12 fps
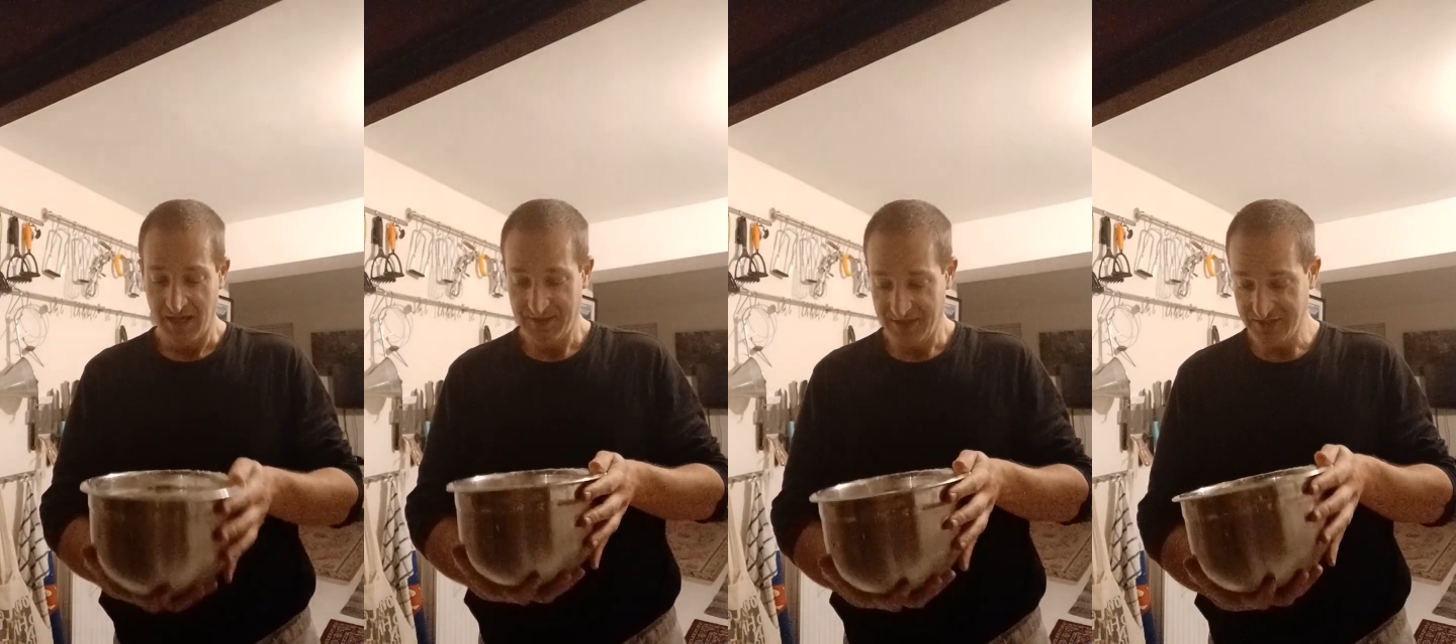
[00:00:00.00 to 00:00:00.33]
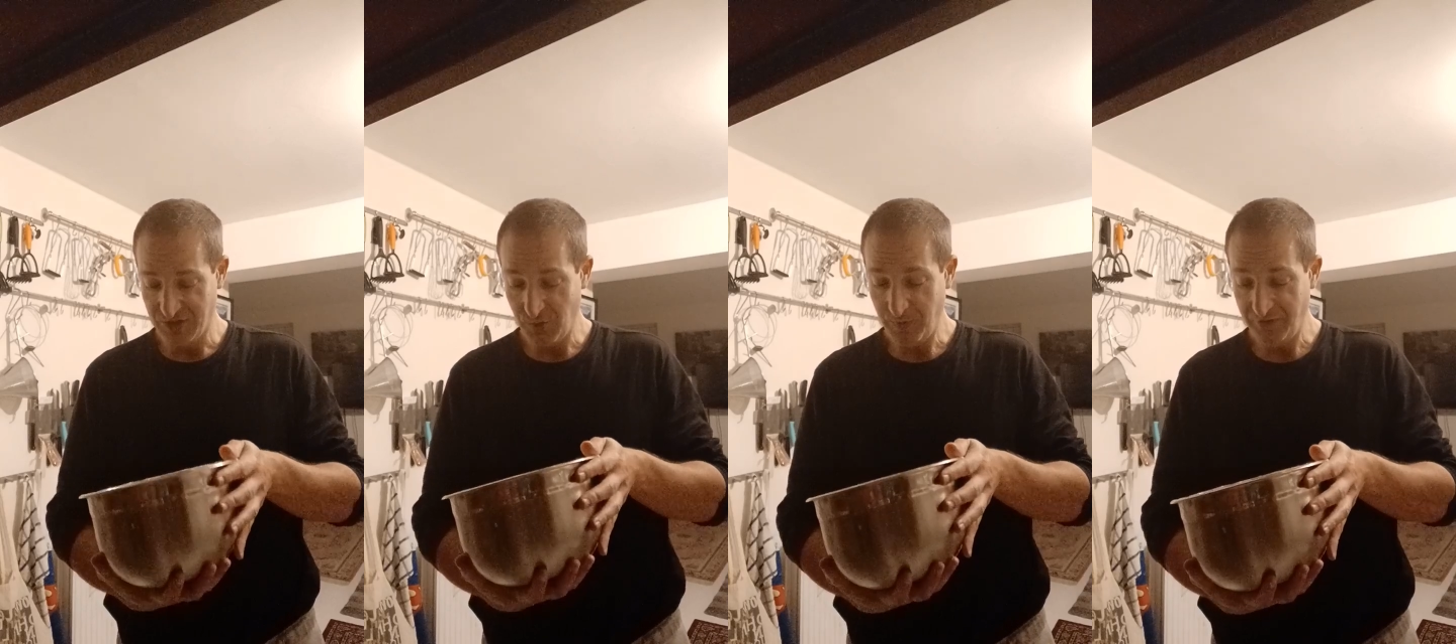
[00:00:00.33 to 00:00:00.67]
There's a
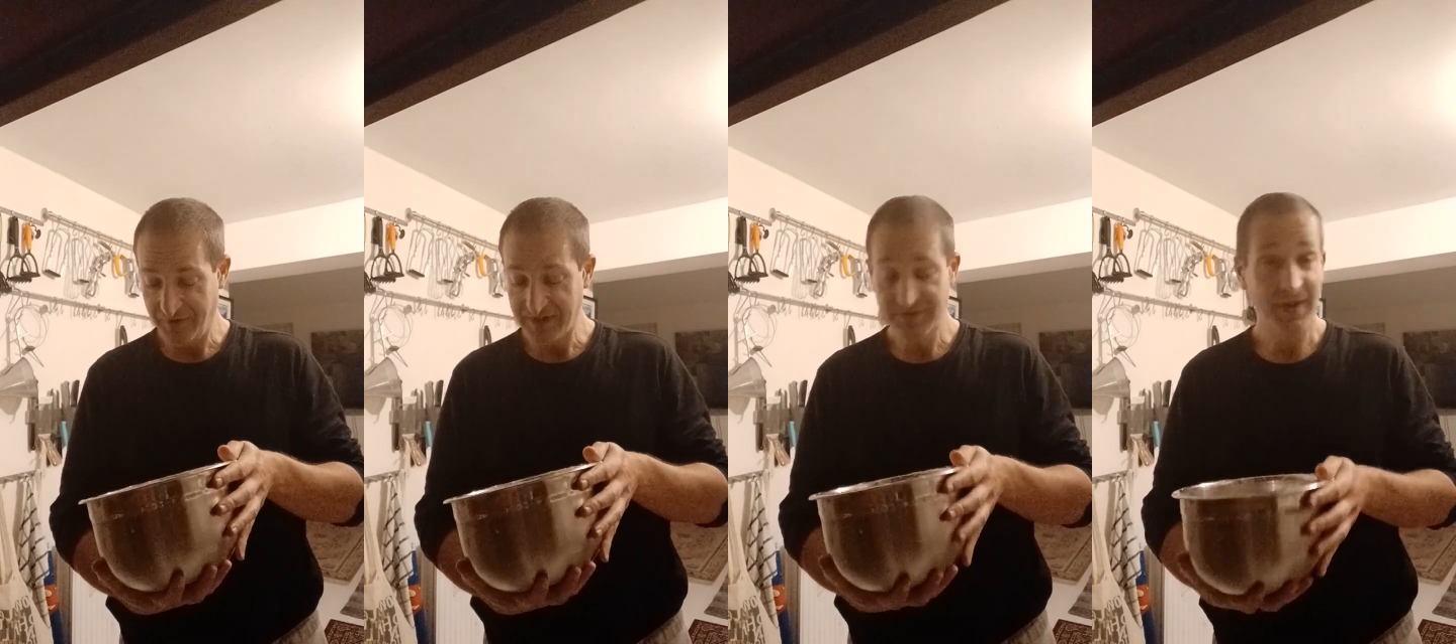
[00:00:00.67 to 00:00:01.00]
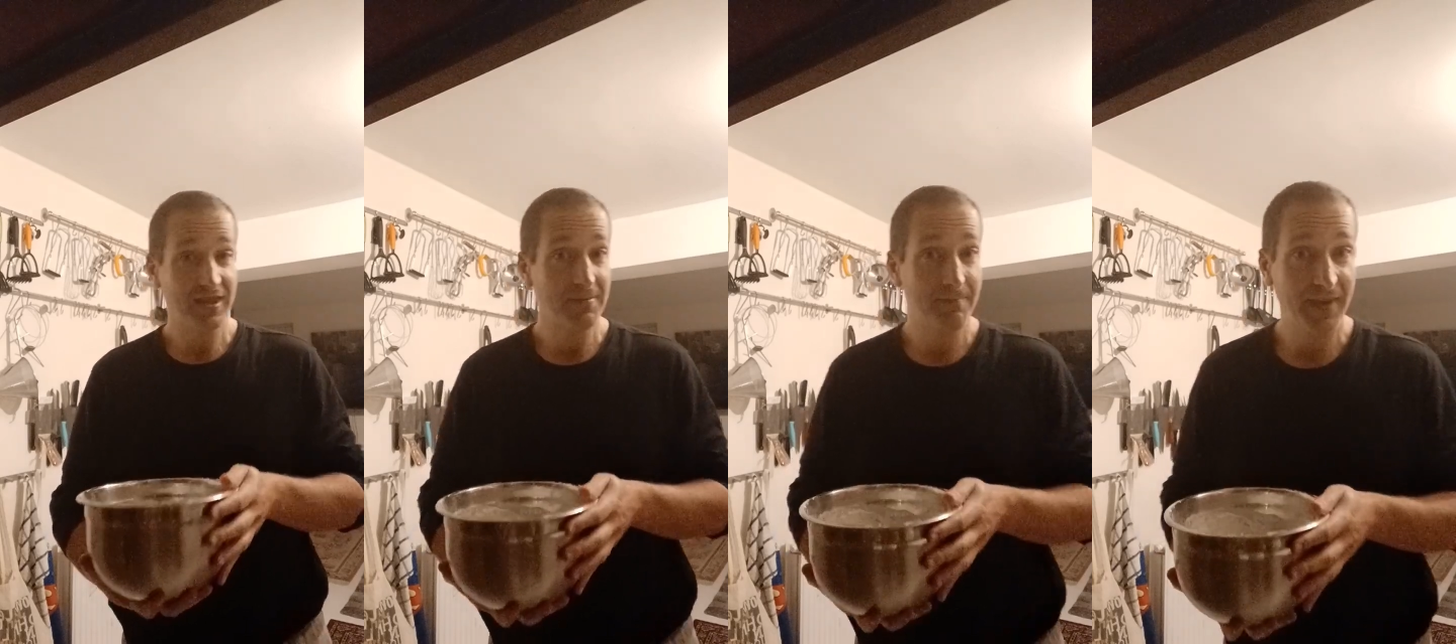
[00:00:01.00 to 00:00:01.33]
couple of things
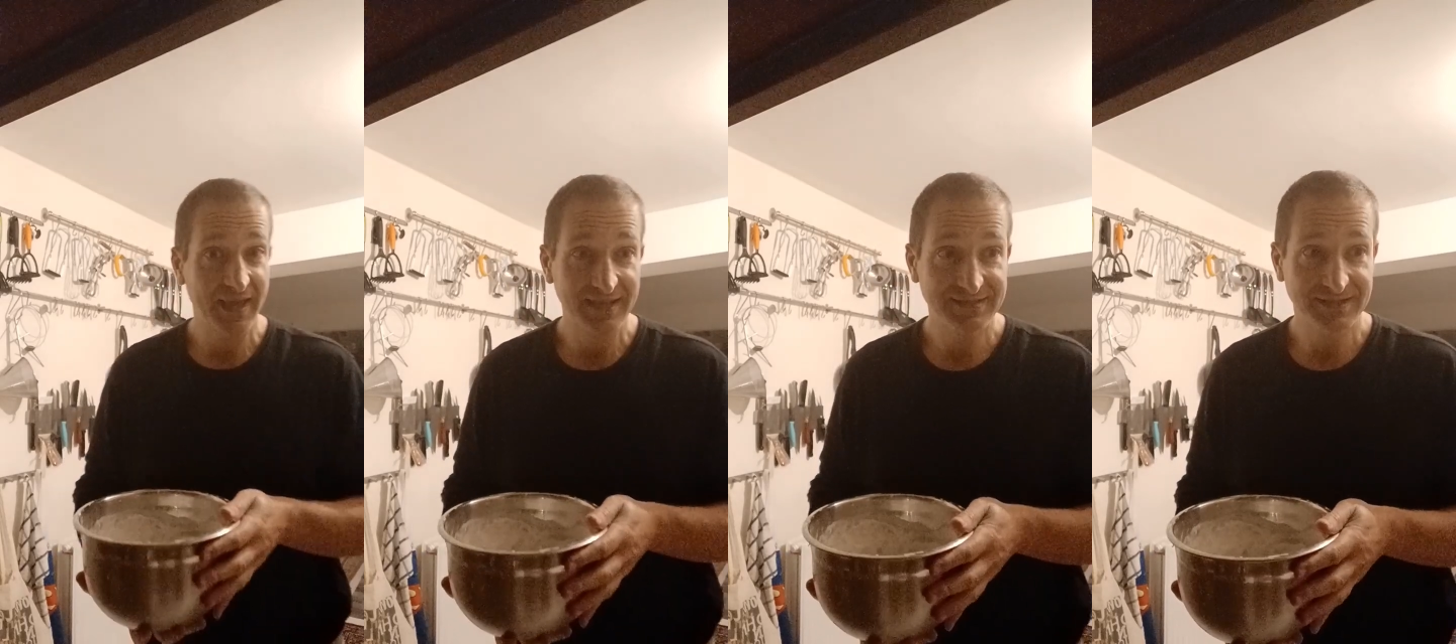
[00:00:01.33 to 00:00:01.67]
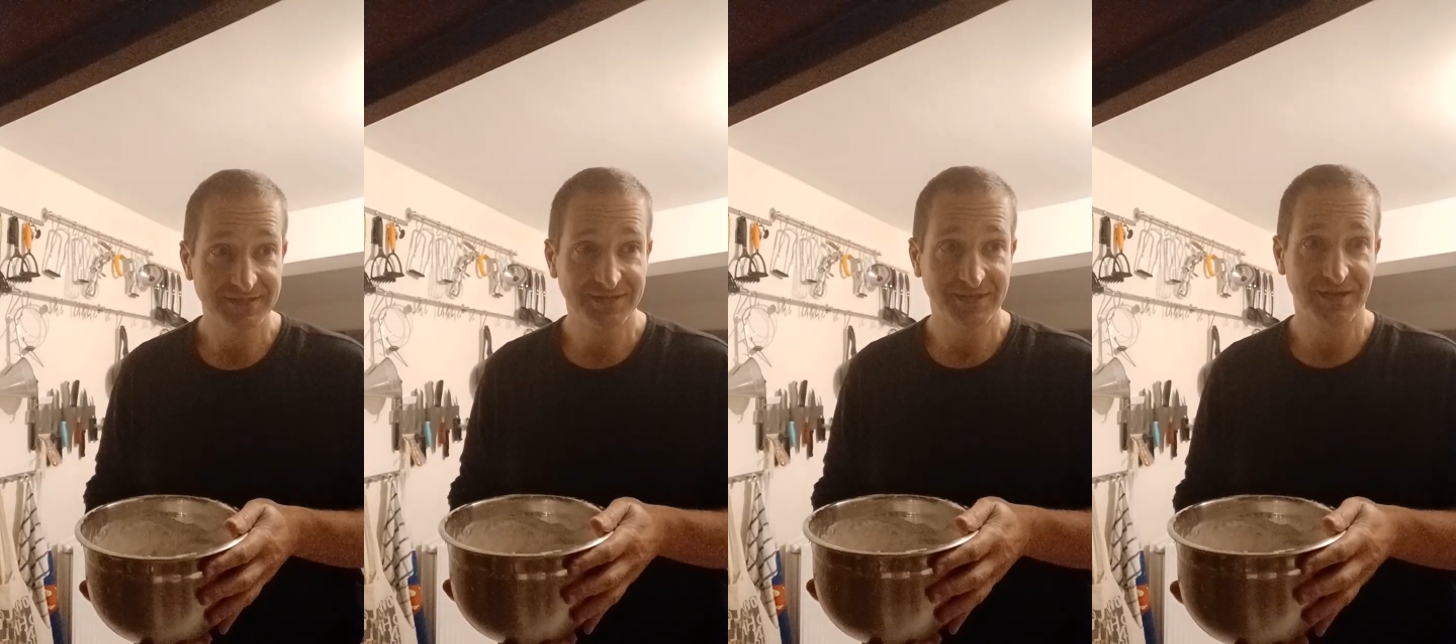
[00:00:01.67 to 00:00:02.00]
about the base
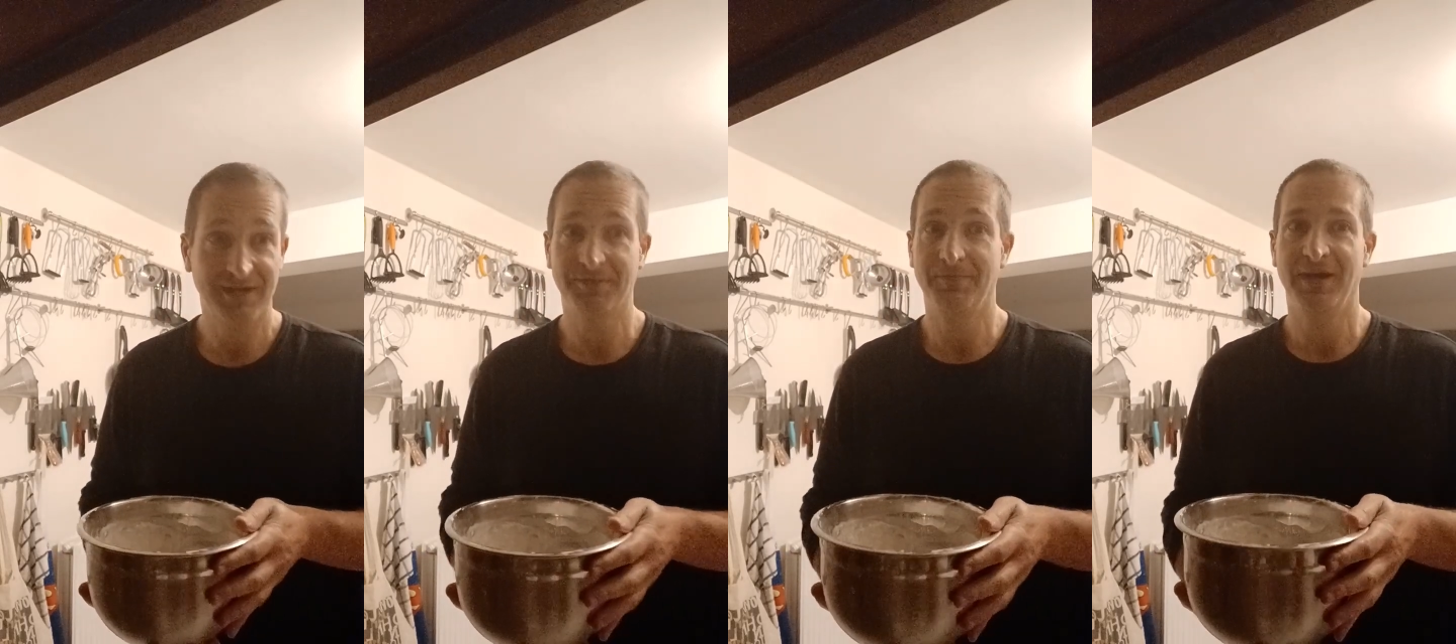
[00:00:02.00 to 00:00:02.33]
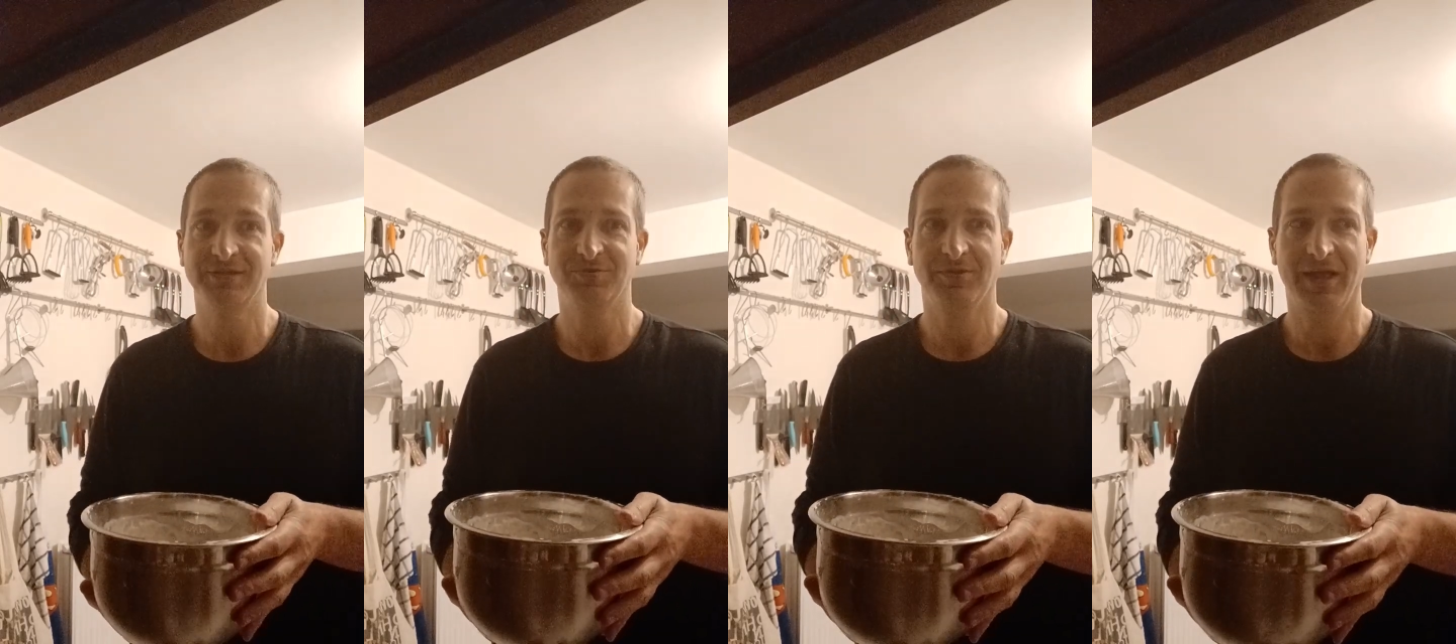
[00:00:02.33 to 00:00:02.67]
actually I might
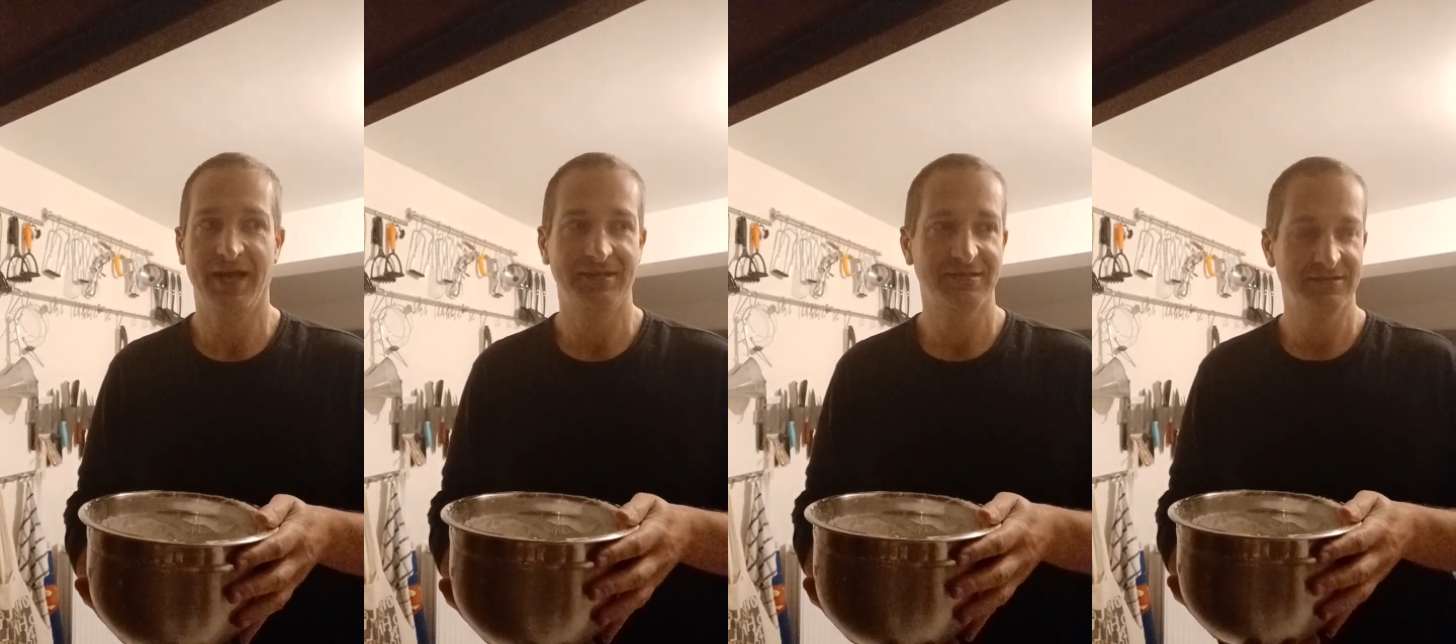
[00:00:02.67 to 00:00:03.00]
as well add.